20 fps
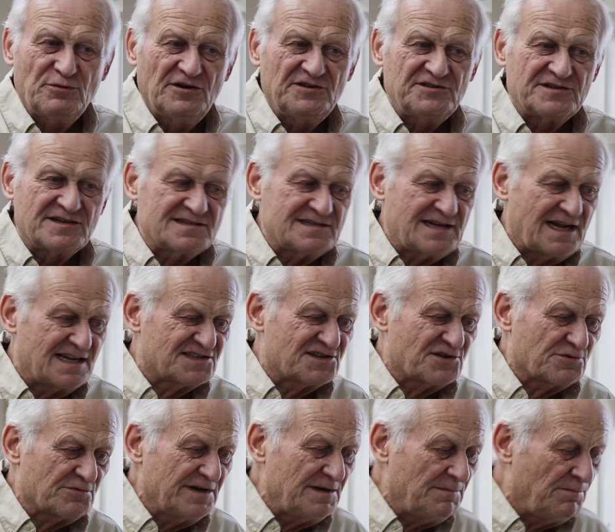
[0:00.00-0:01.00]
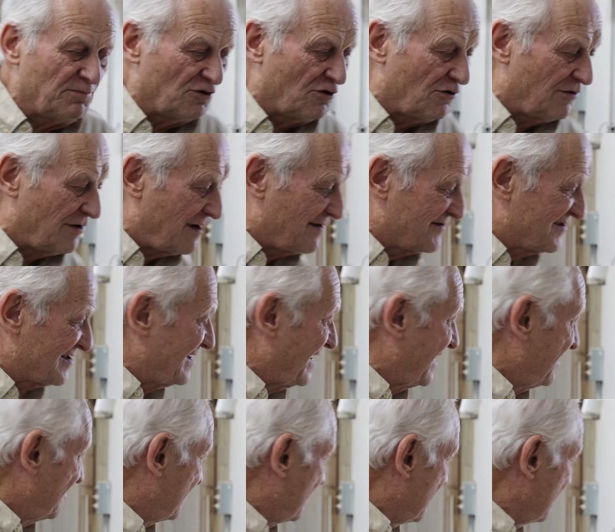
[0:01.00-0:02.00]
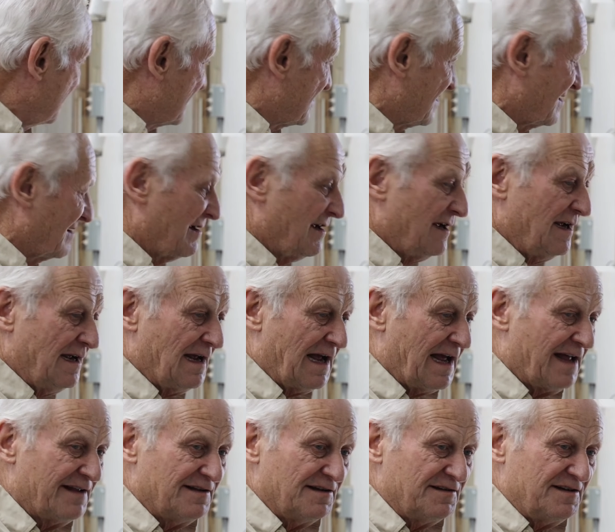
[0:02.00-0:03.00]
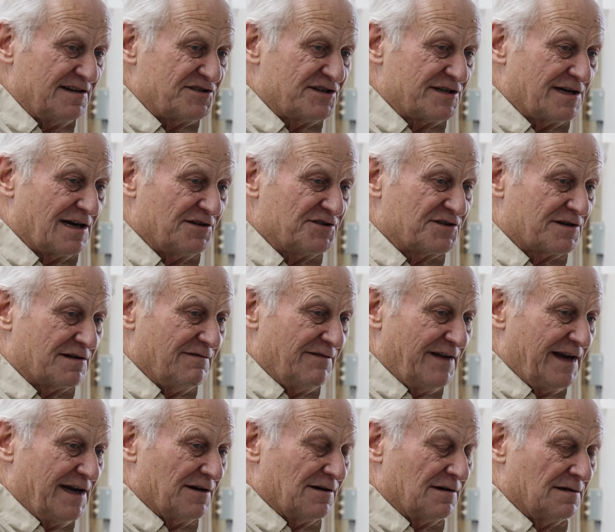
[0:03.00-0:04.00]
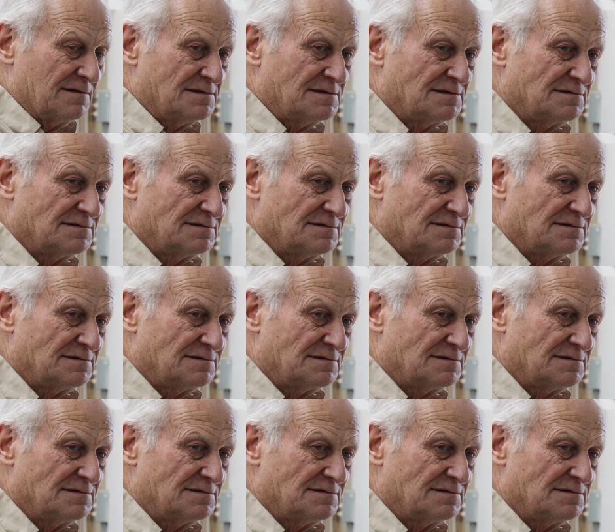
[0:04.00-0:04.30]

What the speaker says: purchased has 3 blow-off stations on the discharge conveyor.